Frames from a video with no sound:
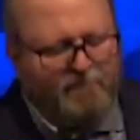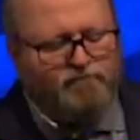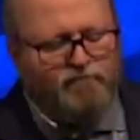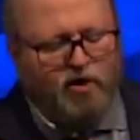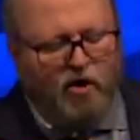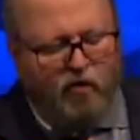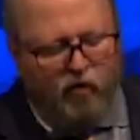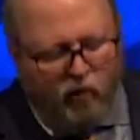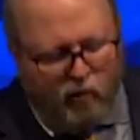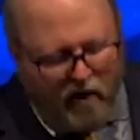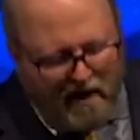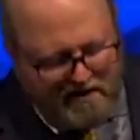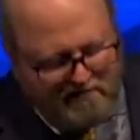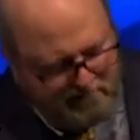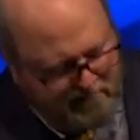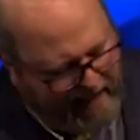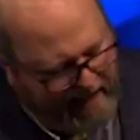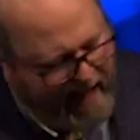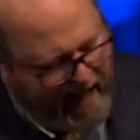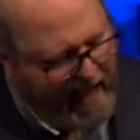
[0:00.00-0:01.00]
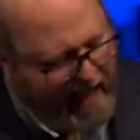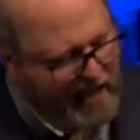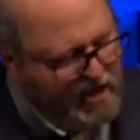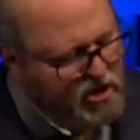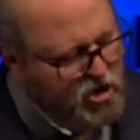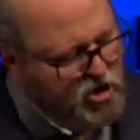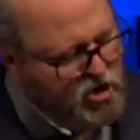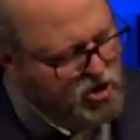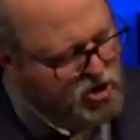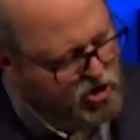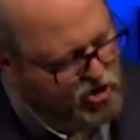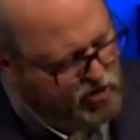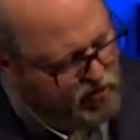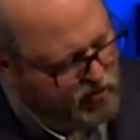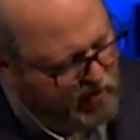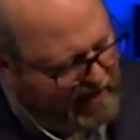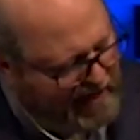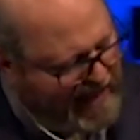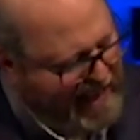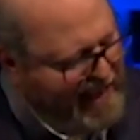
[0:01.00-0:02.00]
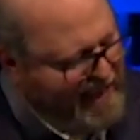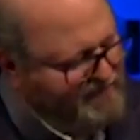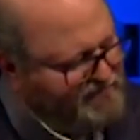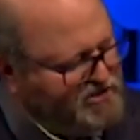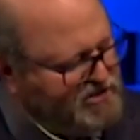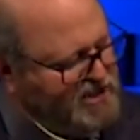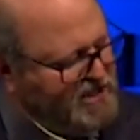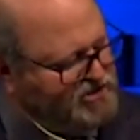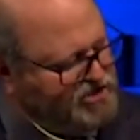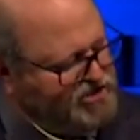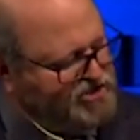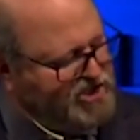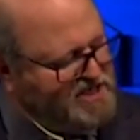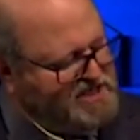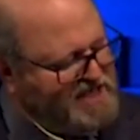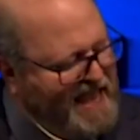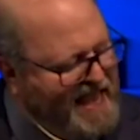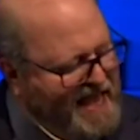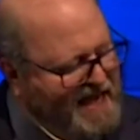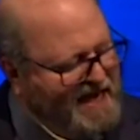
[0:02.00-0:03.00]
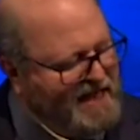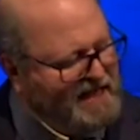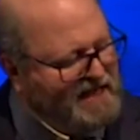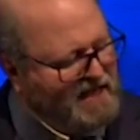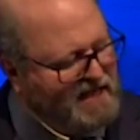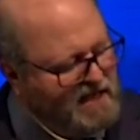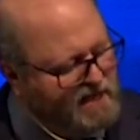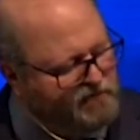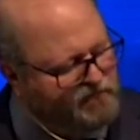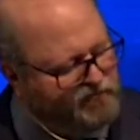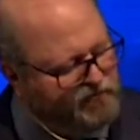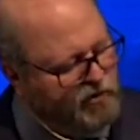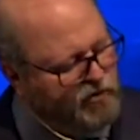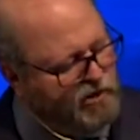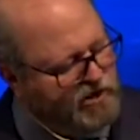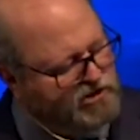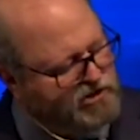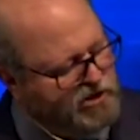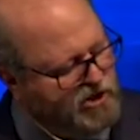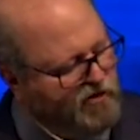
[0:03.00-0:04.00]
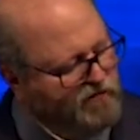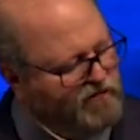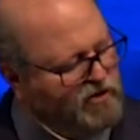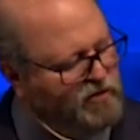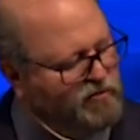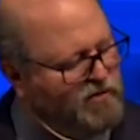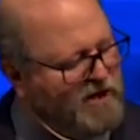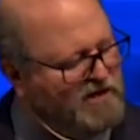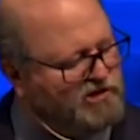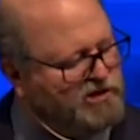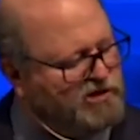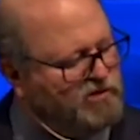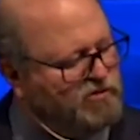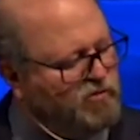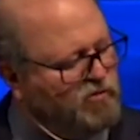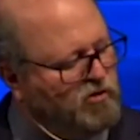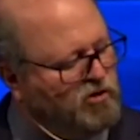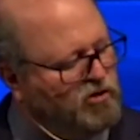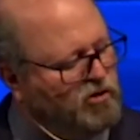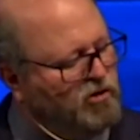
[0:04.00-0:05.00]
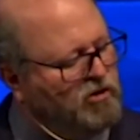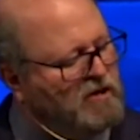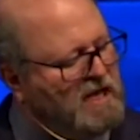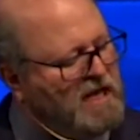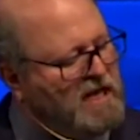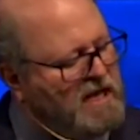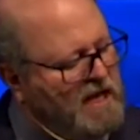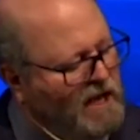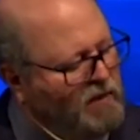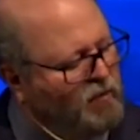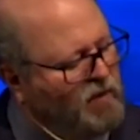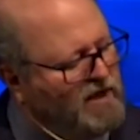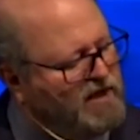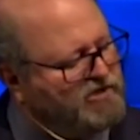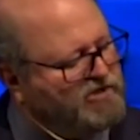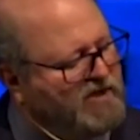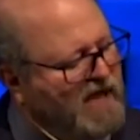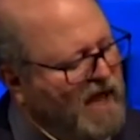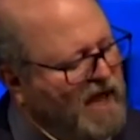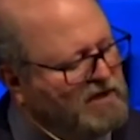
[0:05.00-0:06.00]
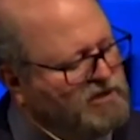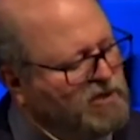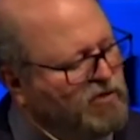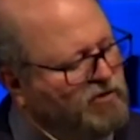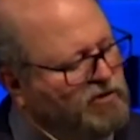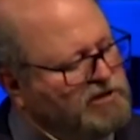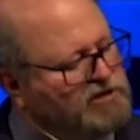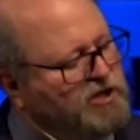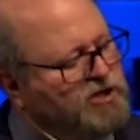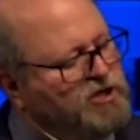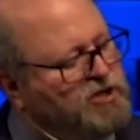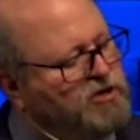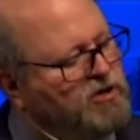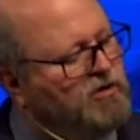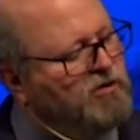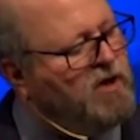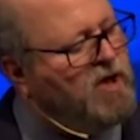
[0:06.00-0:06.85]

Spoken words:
to one man who will have such satanic influence over the rest of the world. And what is God going to do?